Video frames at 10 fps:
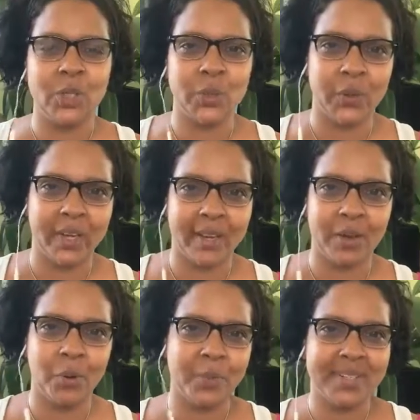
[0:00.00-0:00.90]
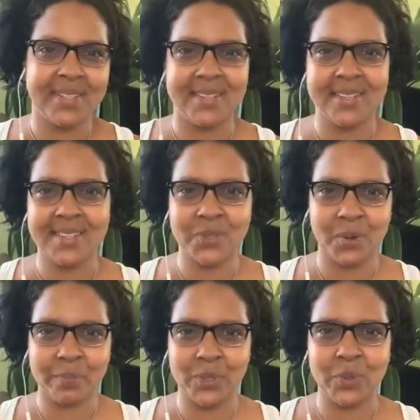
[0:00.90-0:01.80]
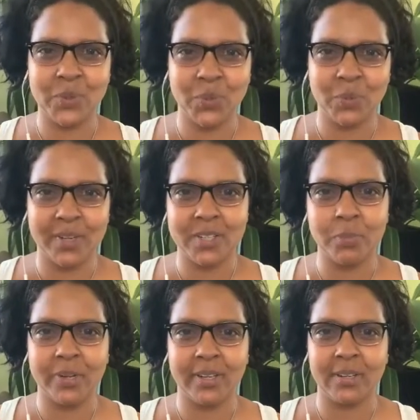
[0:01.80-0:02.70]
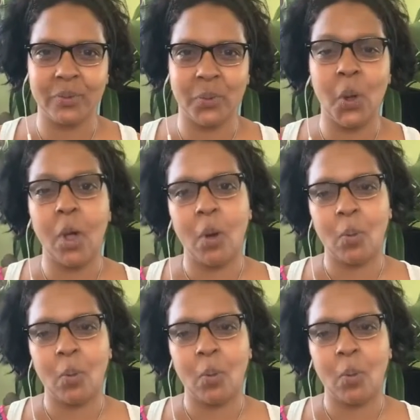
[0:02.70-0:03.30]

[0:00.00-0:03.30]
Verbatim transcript: during. I hope it didn't disrupt you too much, but you know,